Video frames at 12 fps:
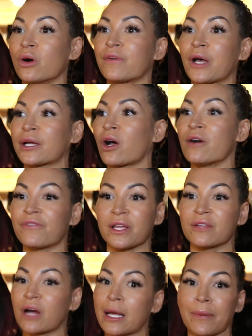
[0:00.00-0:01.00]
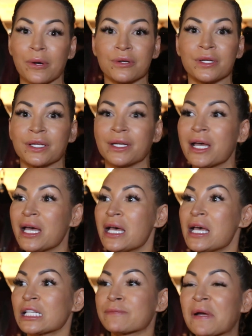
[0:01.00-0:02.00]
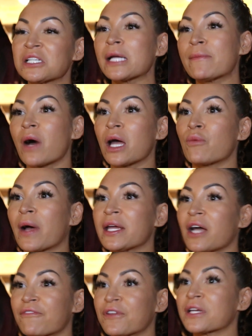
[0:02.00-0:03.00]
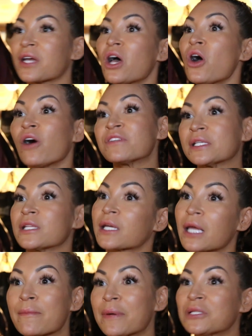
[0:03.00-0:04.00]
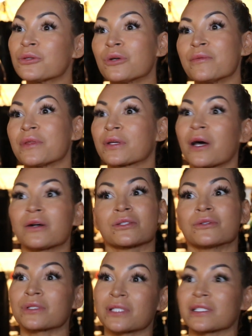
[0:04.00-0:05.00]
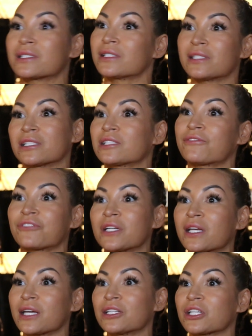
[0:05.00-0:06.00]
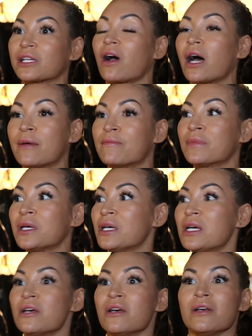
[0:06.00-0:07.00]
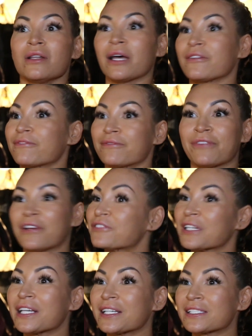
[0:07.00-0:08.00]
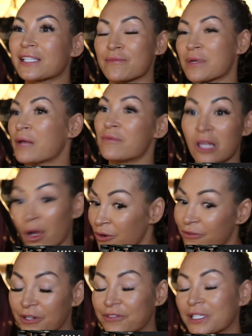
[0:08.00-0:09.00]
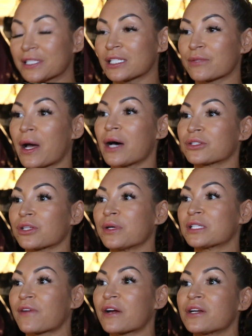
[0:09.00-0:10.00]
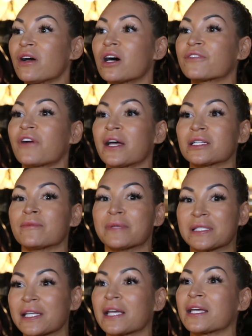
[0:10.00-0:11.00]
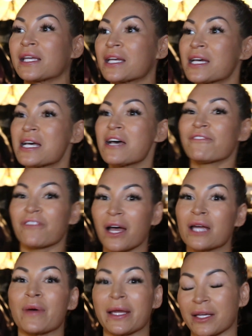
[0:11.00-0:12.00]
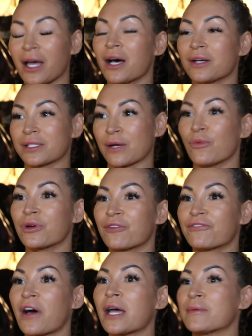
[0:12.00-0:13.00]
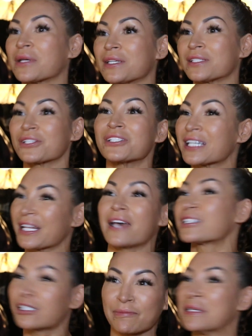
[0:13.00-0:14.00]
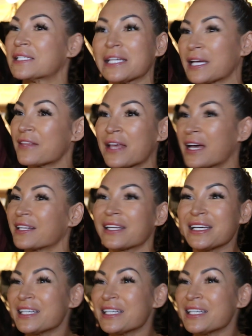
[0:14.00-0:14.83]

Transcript: or they can't find the right opponent. Especially at my weight, I think, obviously the Kingpin tournament, the girls are all 60, 63 kg. I'm like 50s and low 50s as well. So it's very hard finding petite flyweight girls that want to fight because usually they're just petite and they're